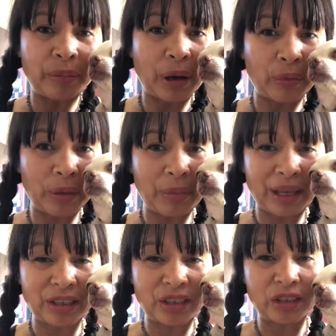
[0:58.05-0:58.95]
But with
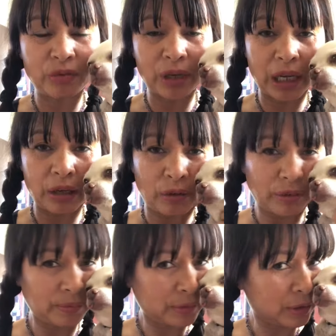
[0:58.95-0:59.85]
me, she's really
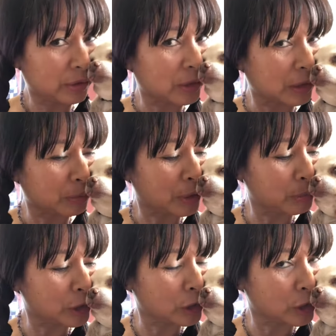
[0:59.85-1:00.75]
good because she's
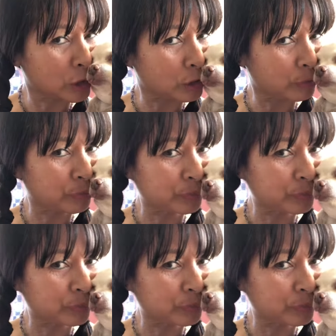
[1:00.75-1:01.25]
mommy's girl.